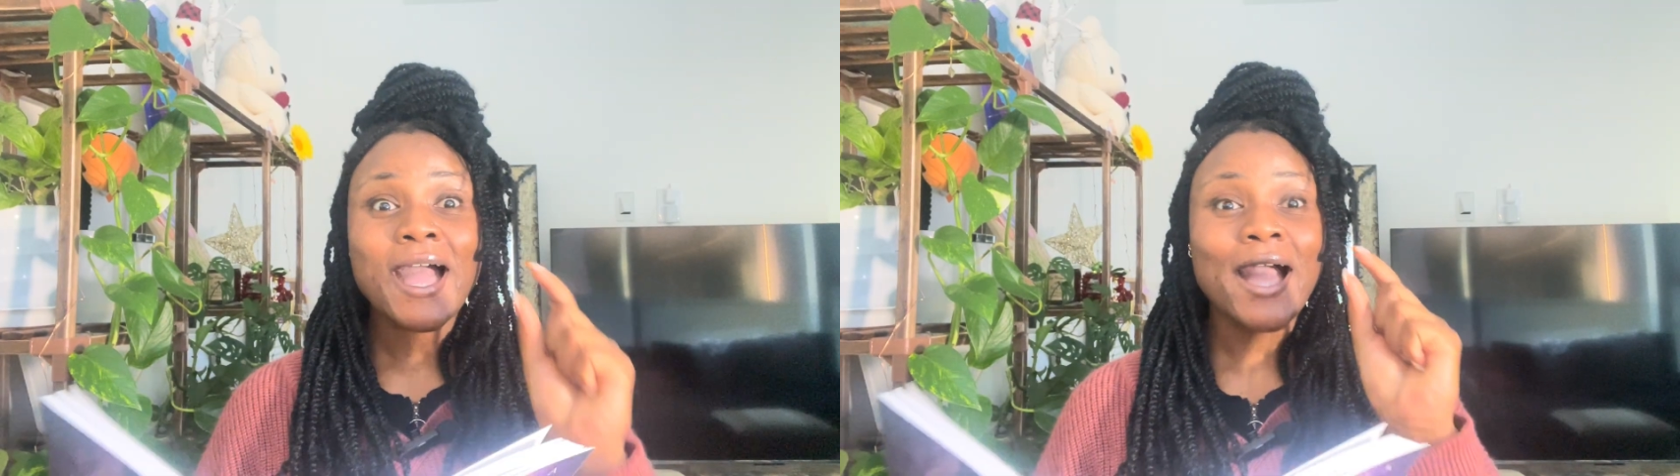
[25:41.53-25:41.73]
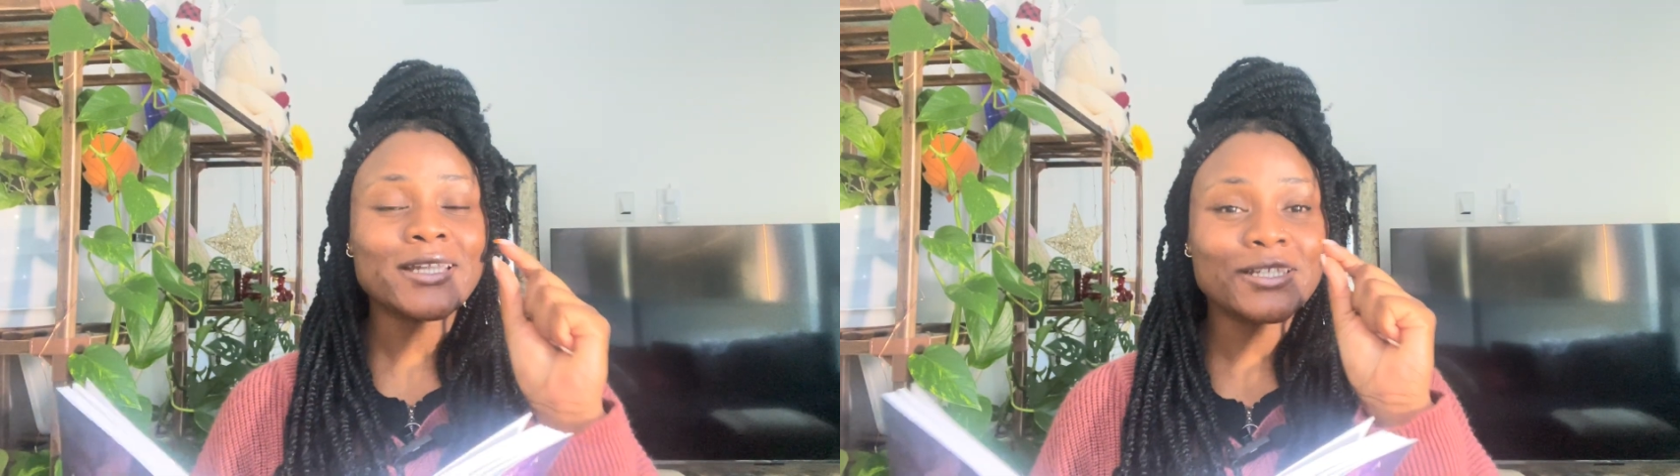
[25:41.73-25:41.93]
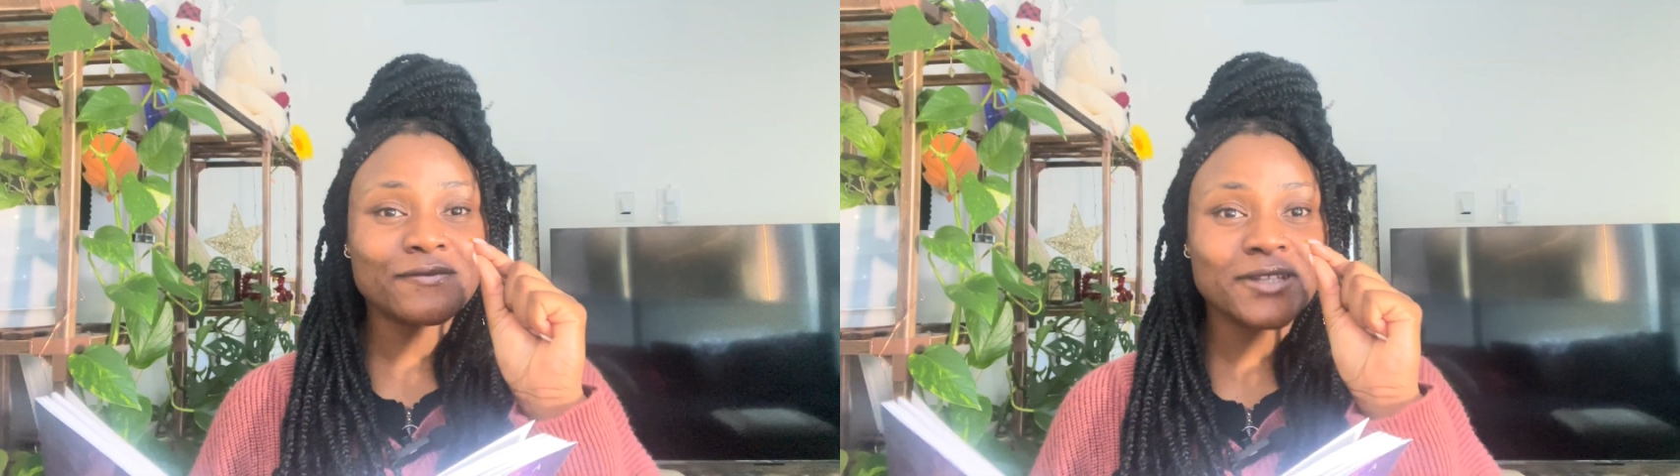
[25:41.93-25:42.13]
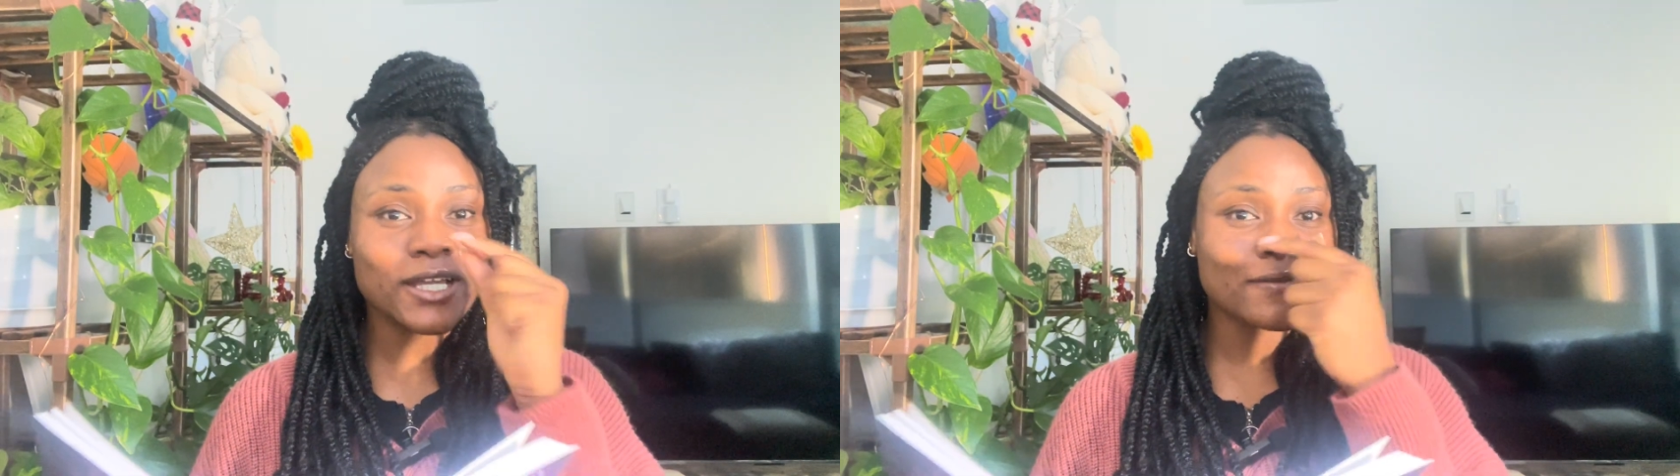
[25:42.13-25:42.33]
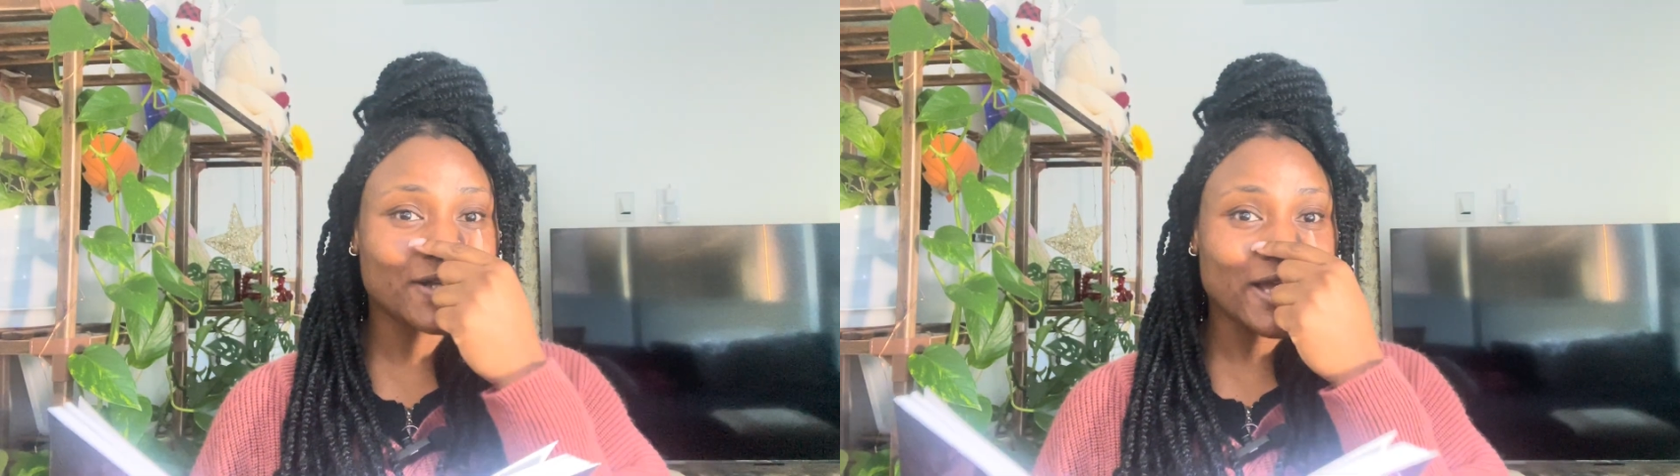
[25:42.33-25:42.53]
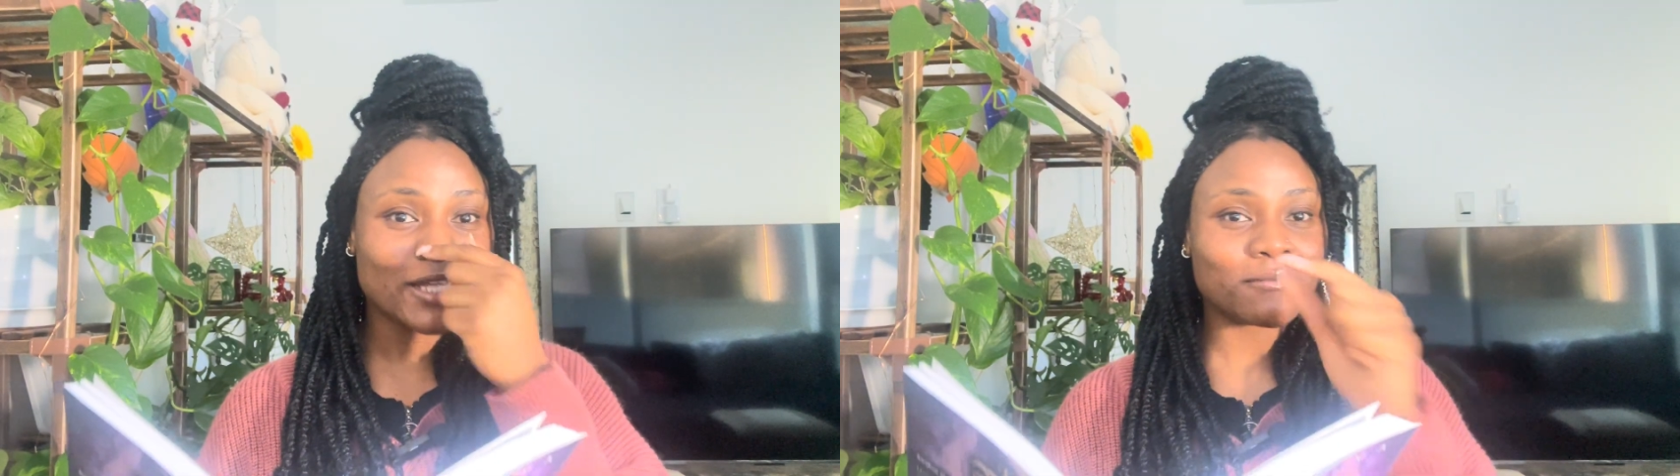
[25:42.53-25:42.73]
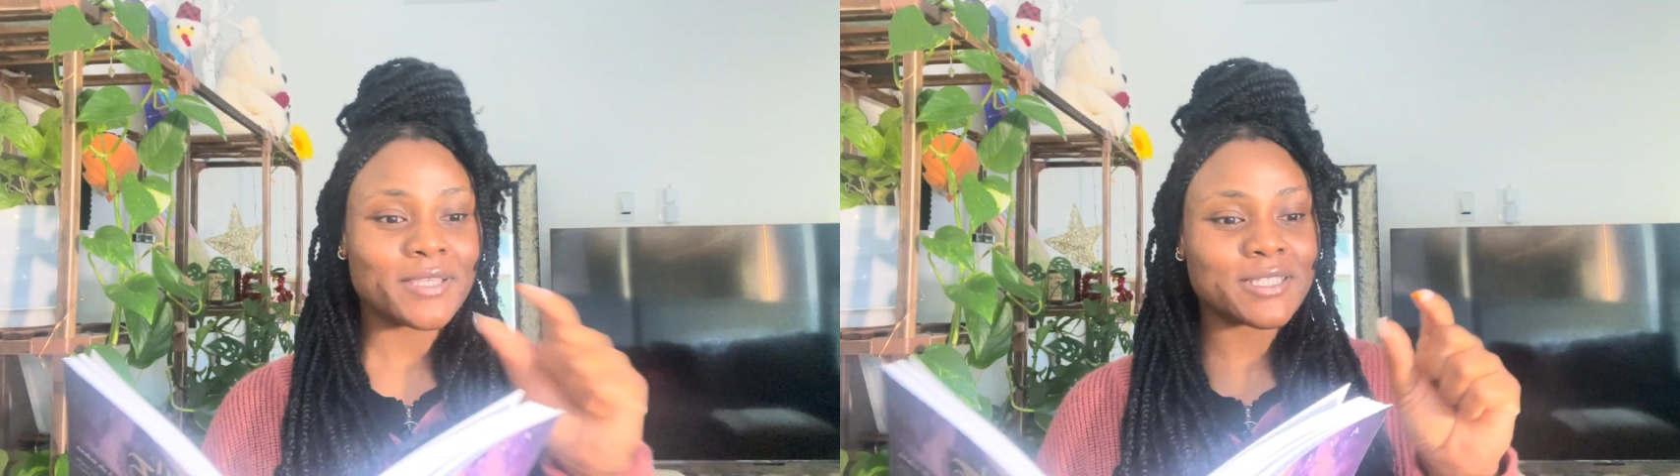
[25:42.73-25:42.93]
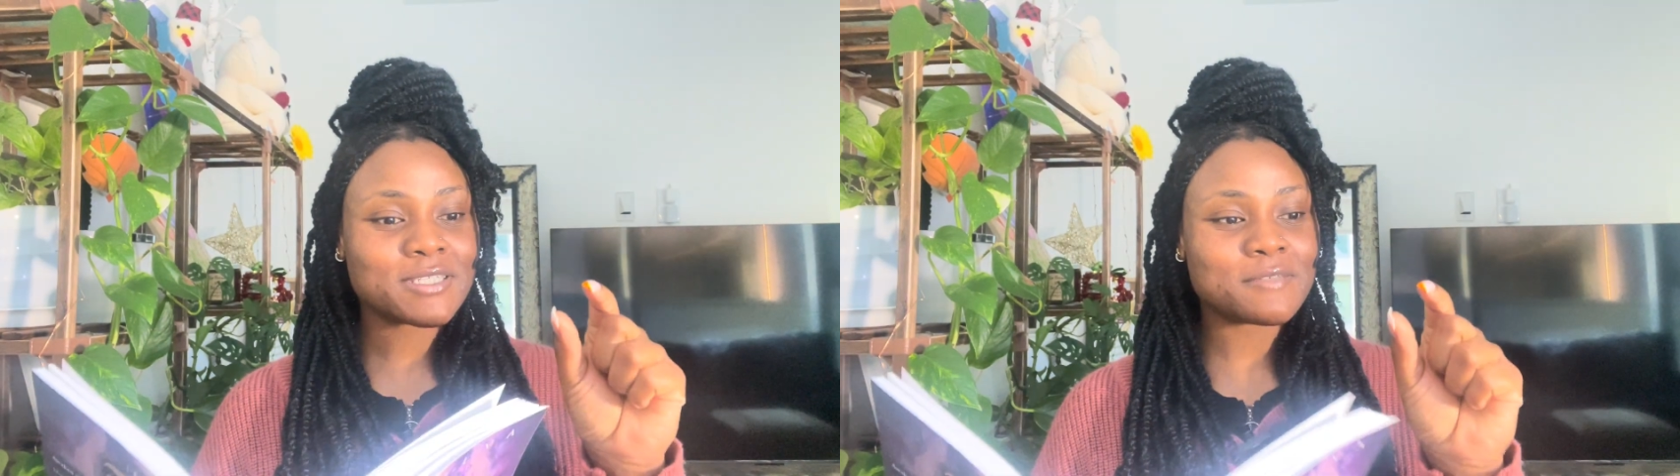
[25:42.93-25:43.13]
I have never had
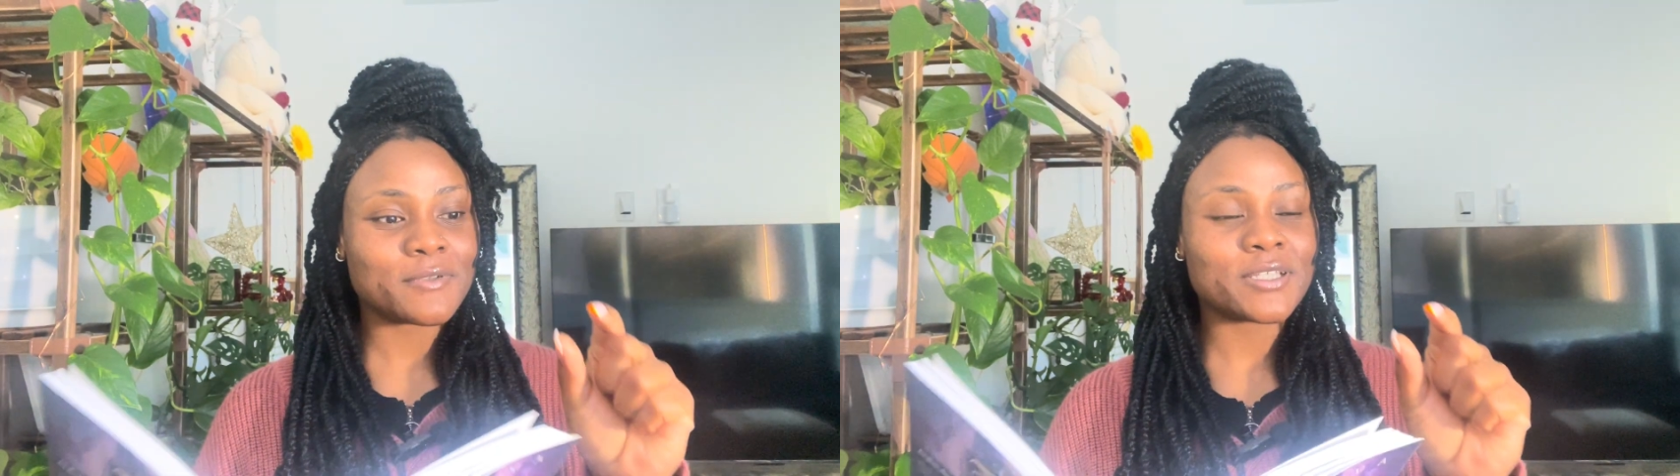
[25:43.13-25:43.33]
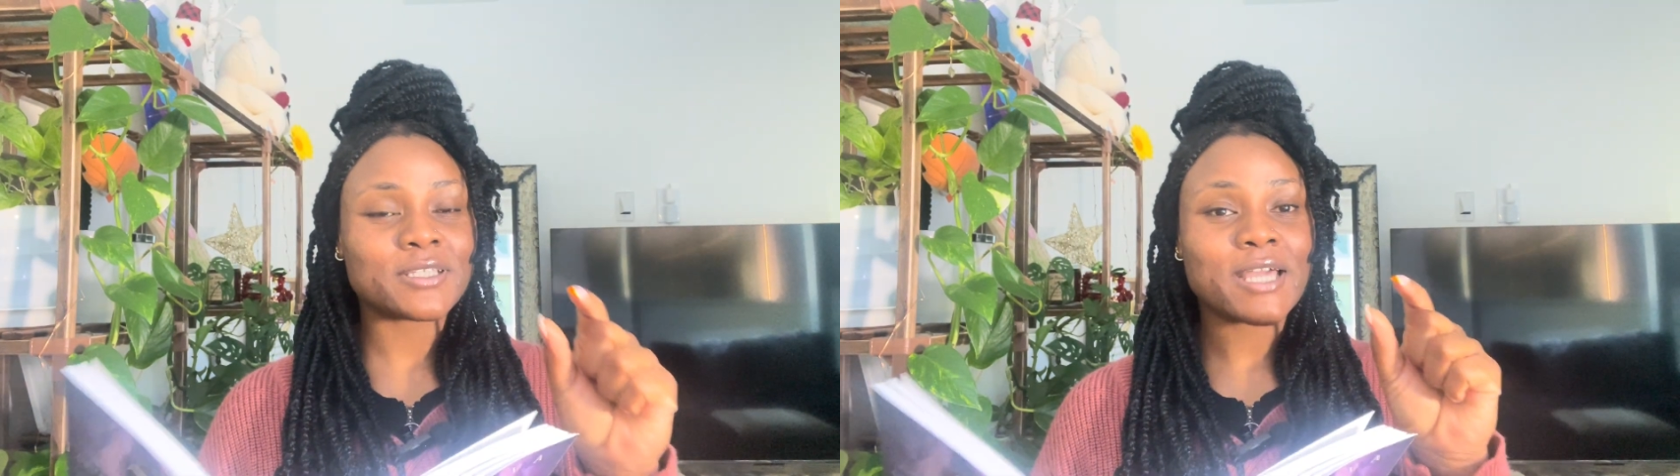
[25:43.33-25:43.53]
my spirit